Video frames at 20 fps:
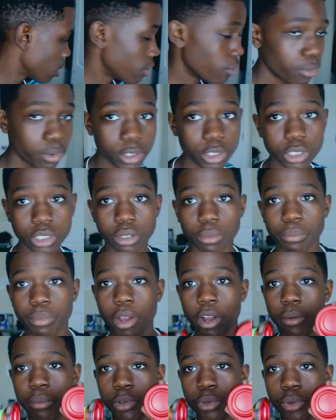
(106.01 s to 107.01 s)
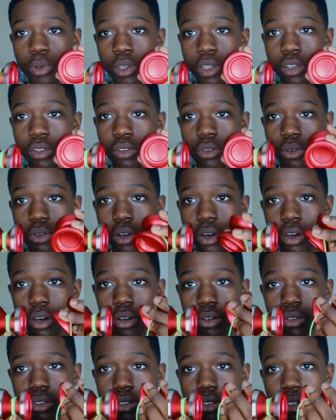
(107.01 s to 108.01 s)
If we just compare it between these two
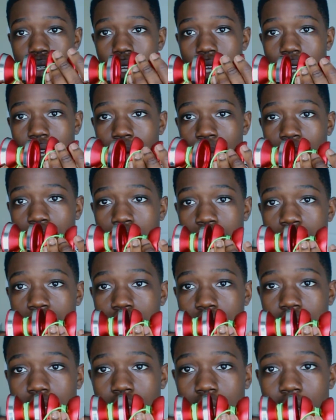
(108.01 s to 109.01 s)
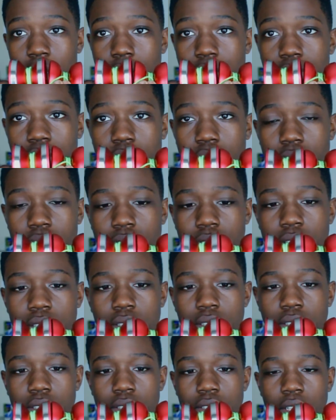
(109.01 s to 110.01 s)
yo-yos, which one actually
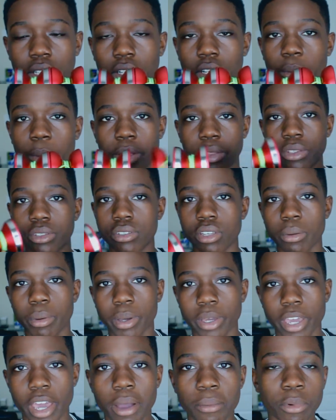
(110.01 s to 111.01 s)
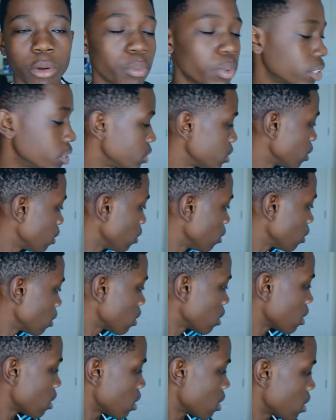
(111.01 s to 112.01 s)
look about the same on camera, but still,
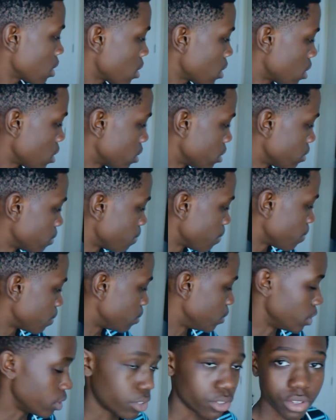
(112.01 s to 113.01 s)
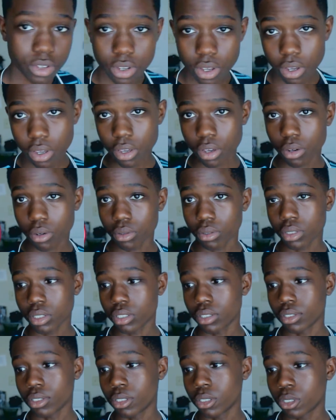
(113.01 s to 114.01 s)
this yo-yo
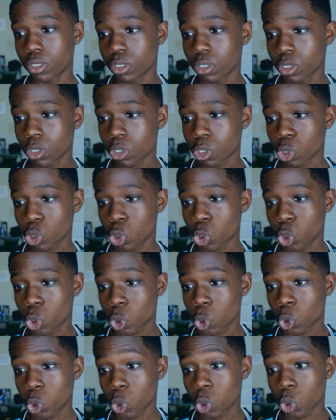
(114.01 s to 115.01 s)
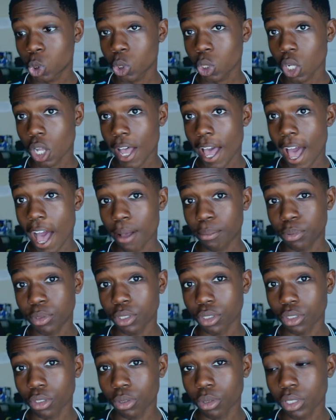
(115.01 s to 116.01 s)
is
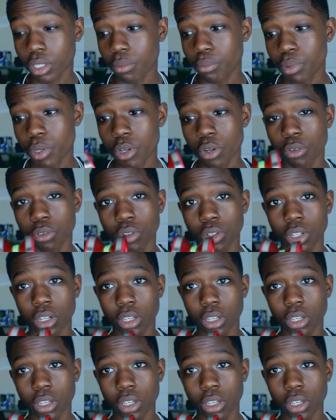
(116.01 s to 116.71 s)
absolutely beautiful